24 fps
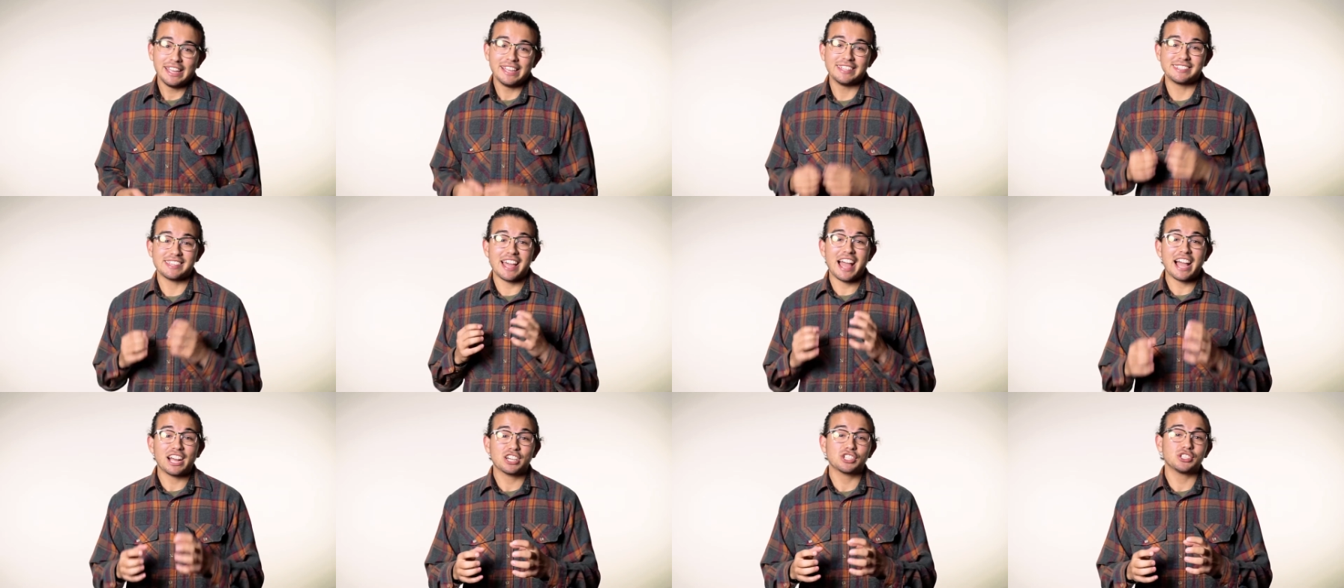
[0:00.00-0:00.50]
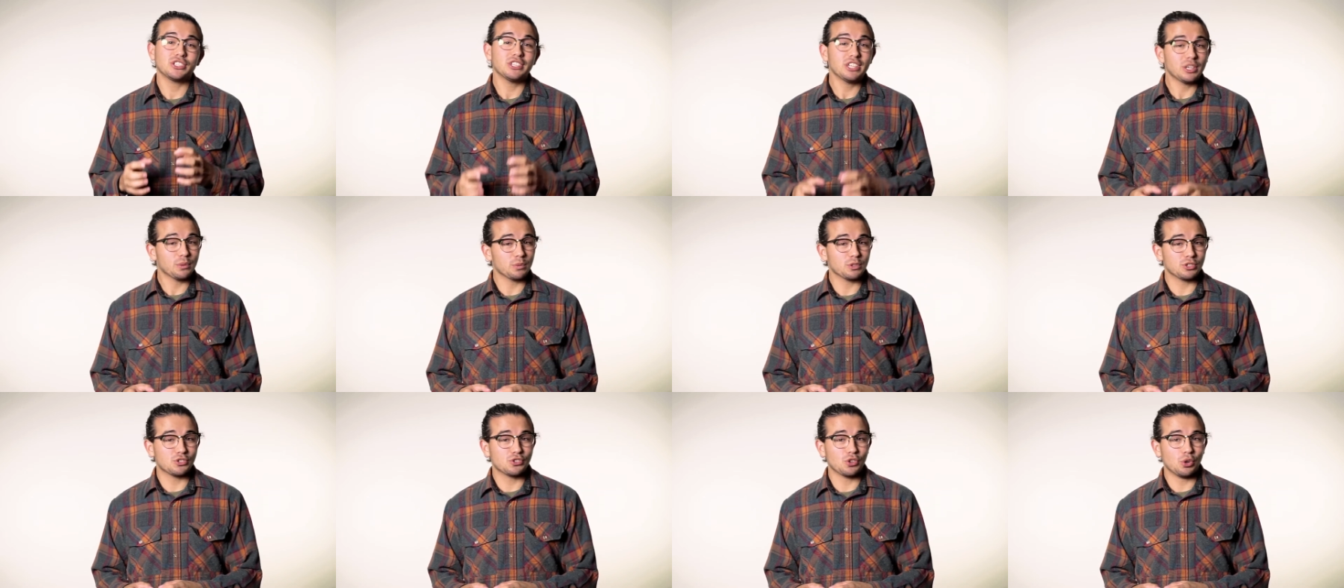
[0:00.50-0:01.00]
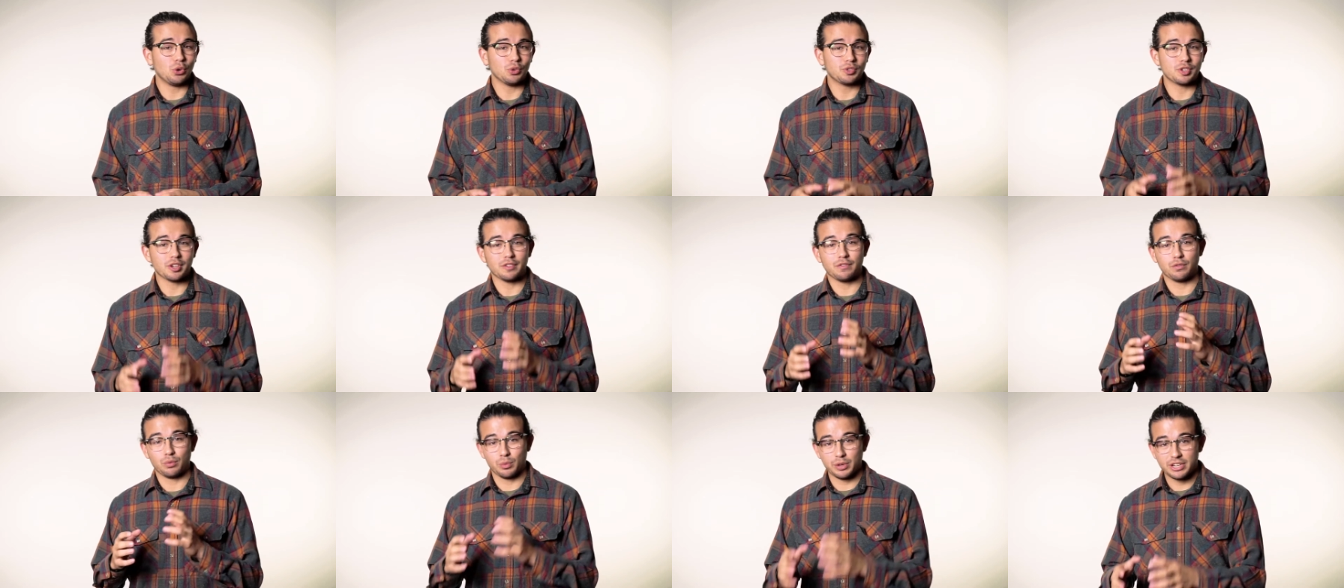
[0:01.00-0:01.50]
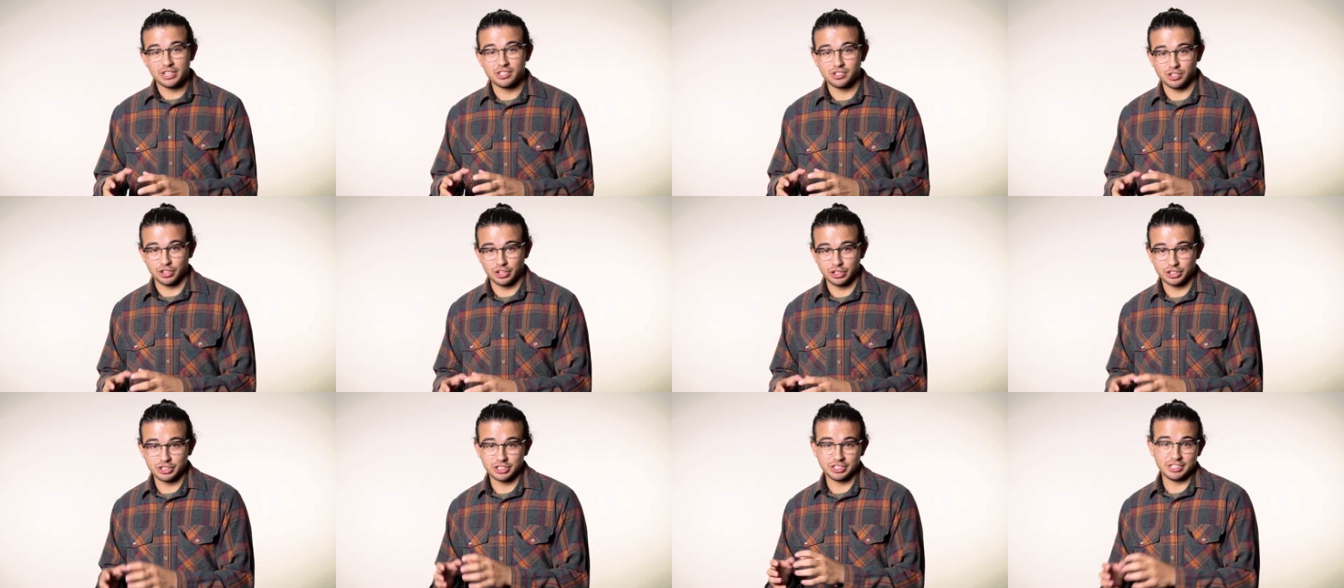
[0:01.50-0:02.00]
is actually a result of
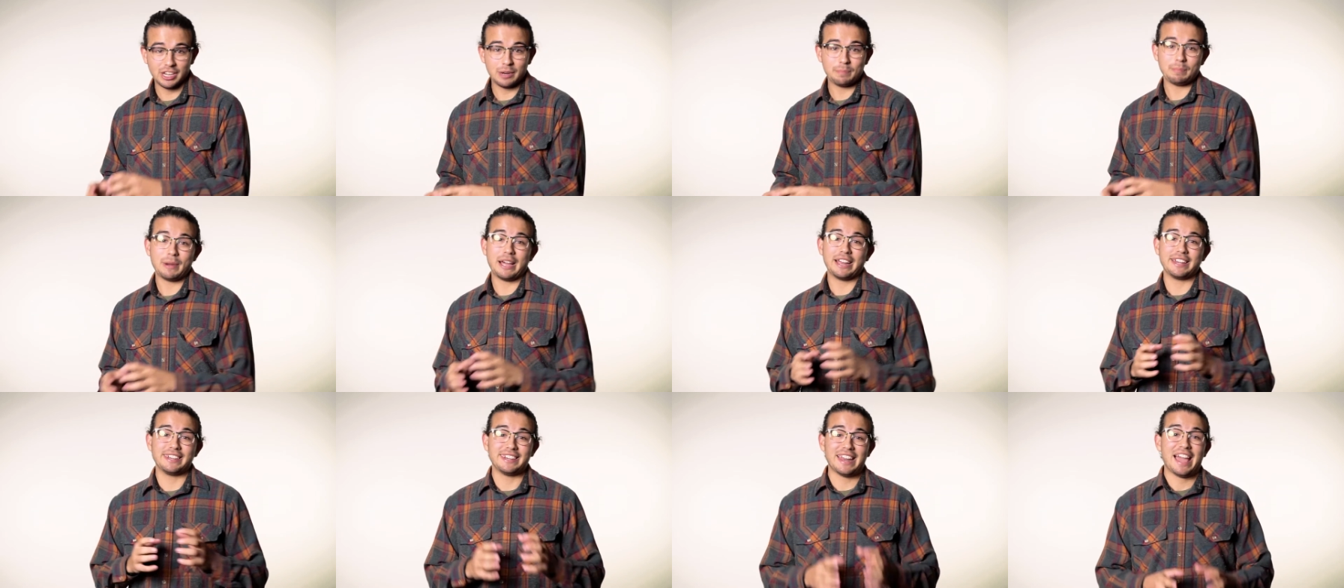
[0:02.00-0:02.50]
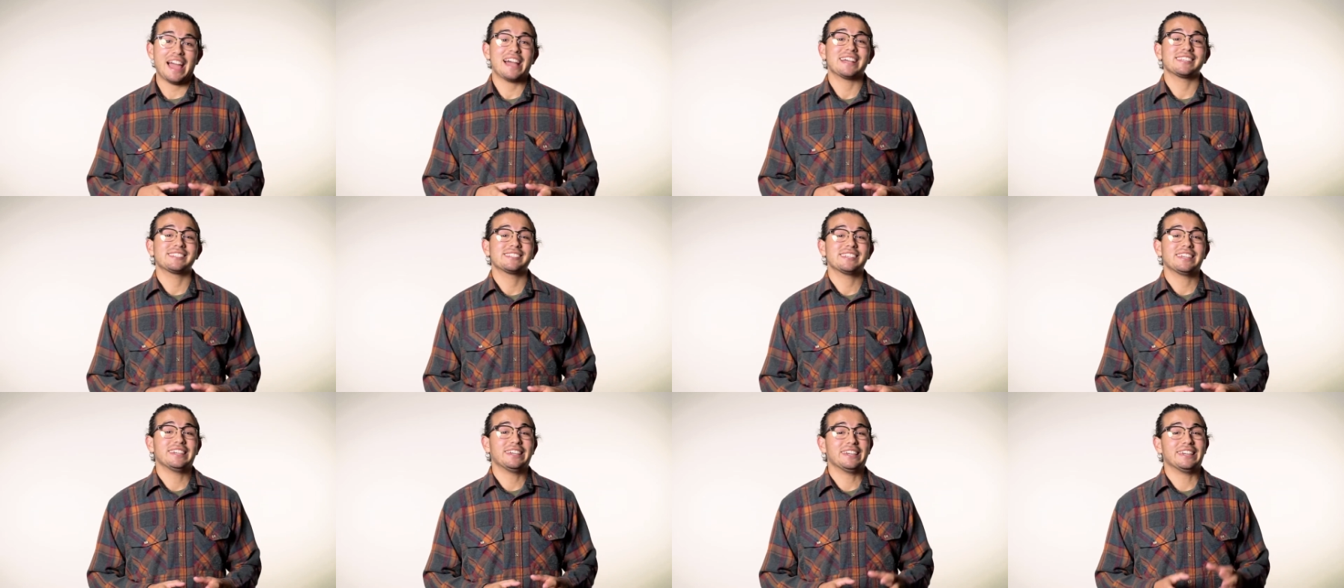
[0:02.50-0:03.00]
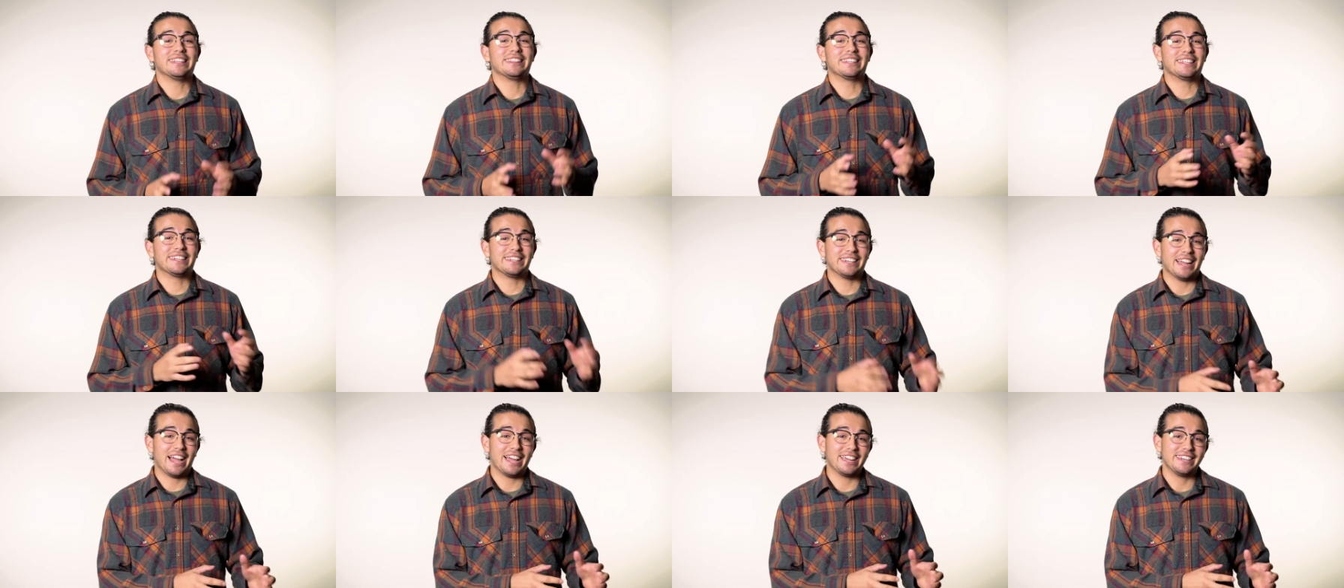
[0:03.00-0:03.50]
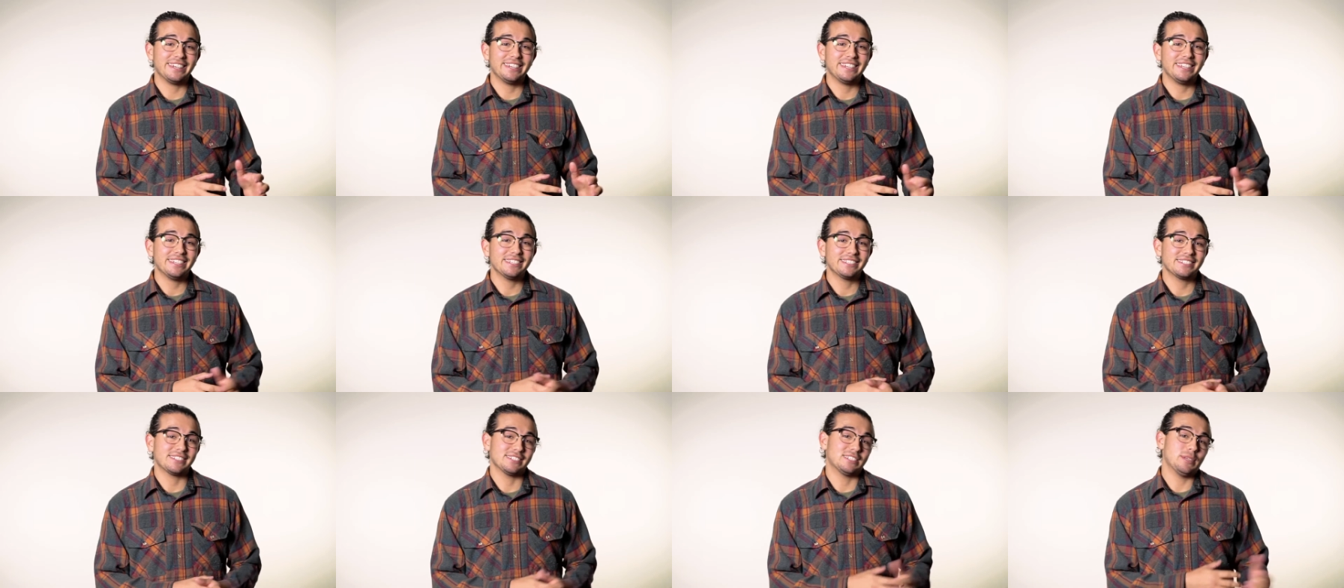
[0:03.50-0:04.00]
research done by NASA in the
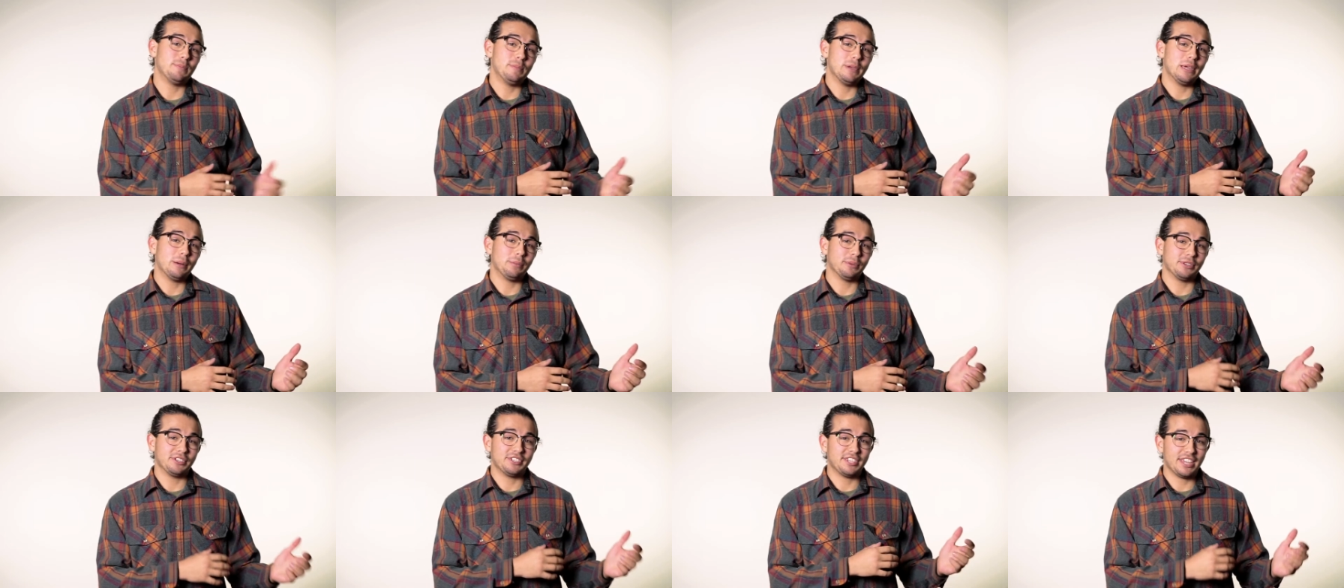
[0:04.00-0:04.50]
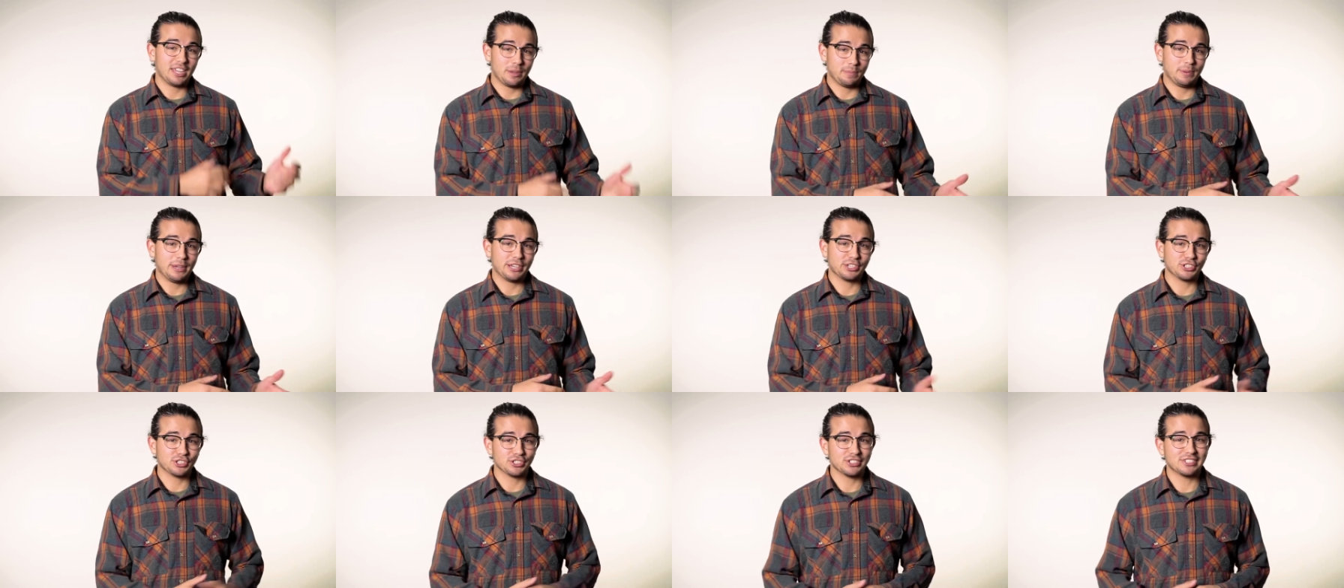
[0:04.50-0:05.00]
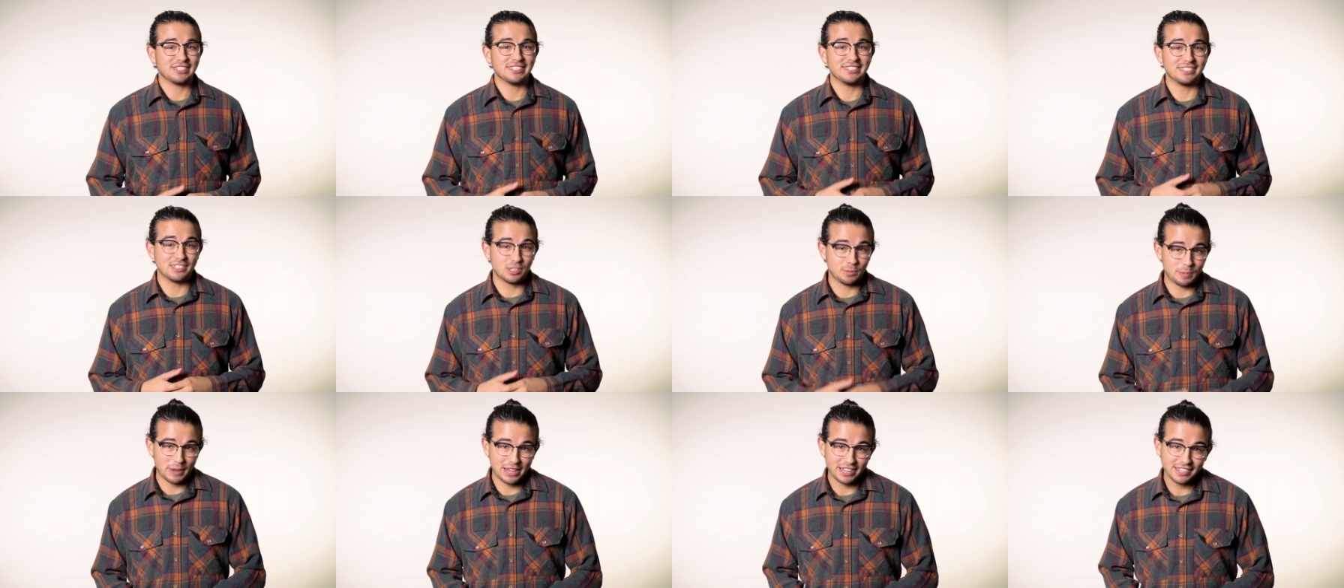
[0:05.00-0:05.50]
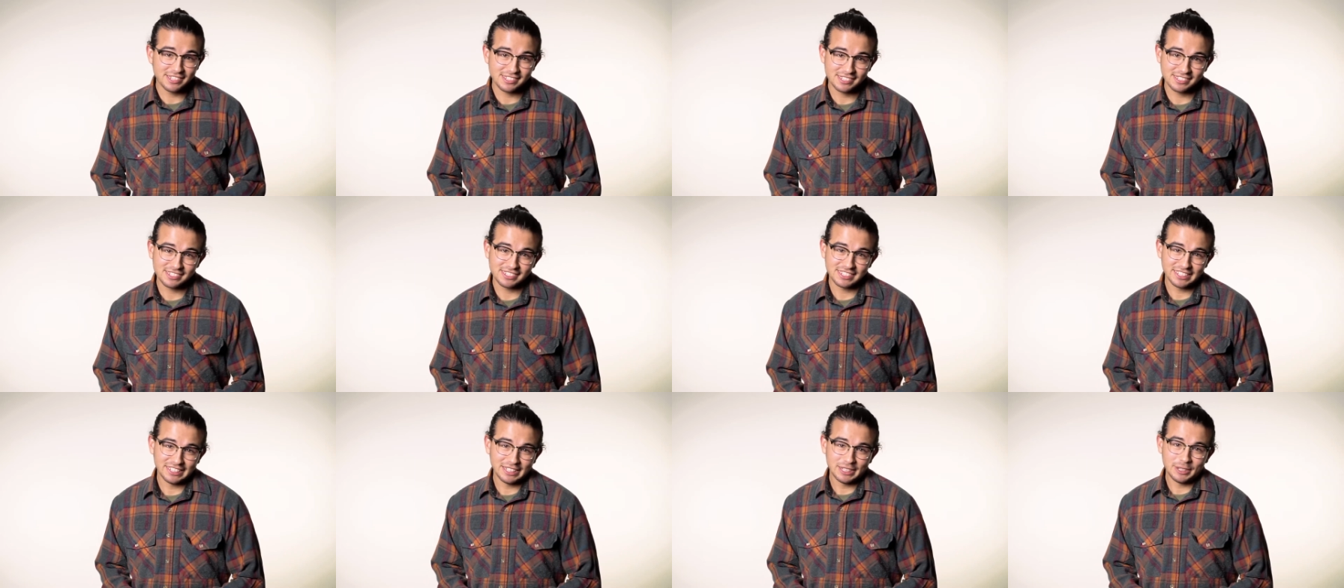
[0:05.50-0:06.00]
90s to be able to take pictures in
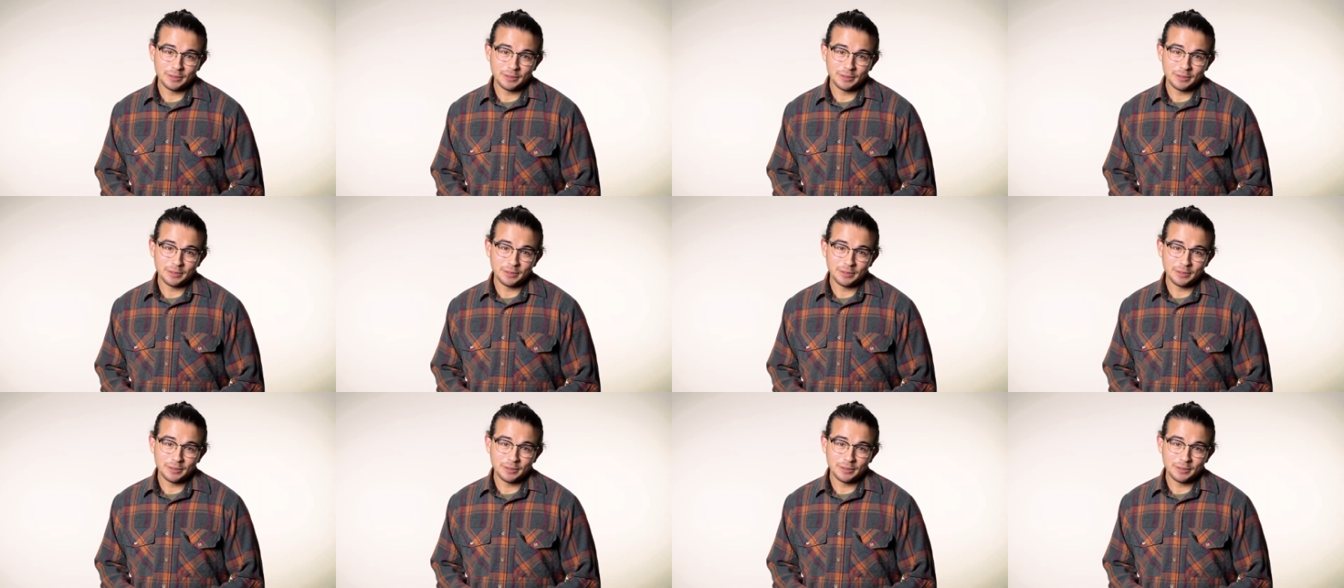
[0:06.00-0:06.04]
space?